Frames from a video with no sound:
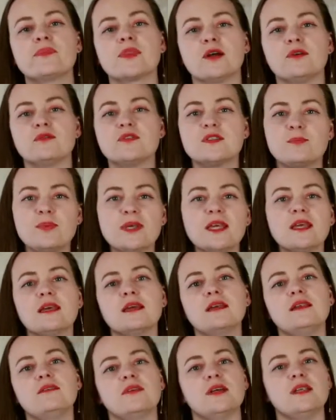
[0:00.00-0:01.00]
of
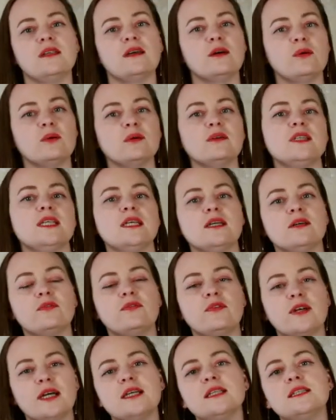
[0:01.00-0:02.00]
speaking, 1 hour a day of
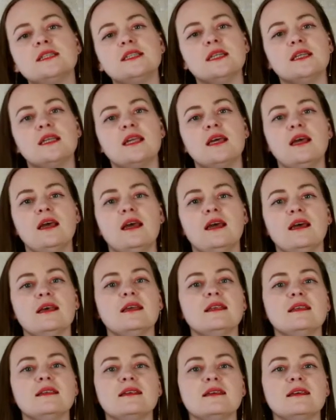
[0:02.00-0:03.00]
writing,
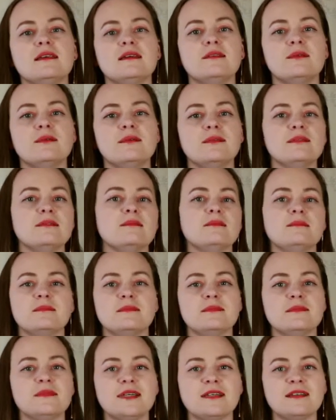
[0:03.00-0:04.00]
and
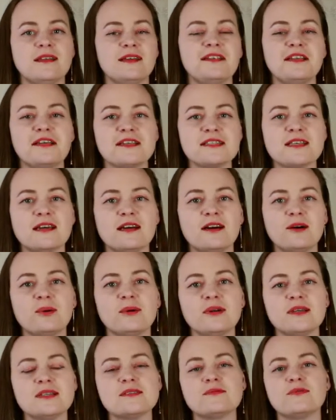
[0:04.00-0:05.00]
another
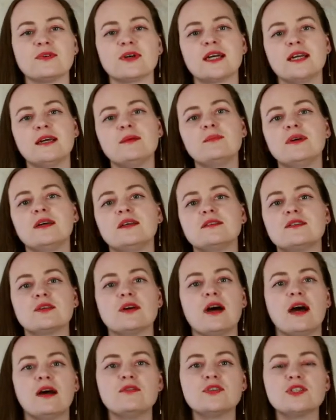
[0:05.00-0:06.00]
hour is for grammar. So
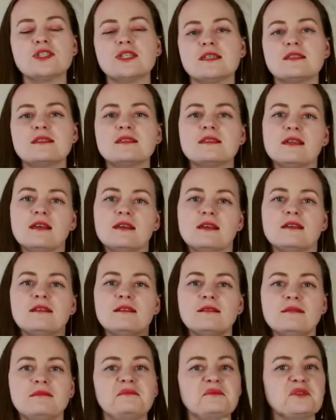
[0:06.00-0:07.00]
I was just
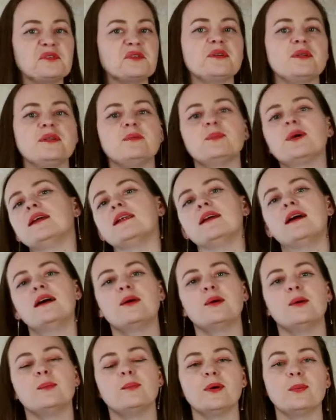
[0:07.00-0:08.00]
doing 1
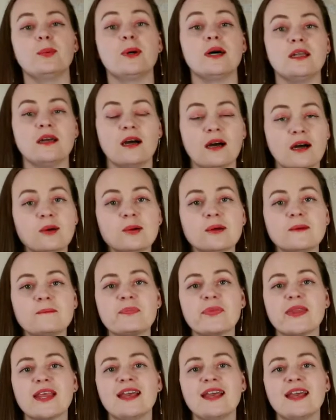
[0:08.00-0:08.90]
hour by 1 hour.